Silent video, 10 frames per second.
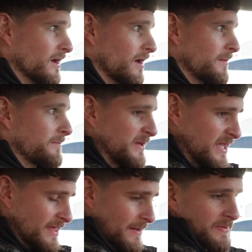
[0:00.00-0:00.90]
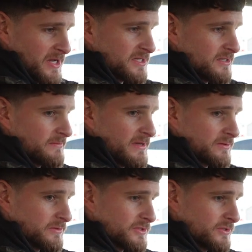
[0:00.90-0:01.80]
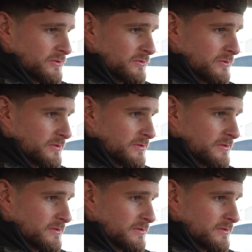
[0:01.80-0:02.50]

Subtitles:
And being that person in the middle to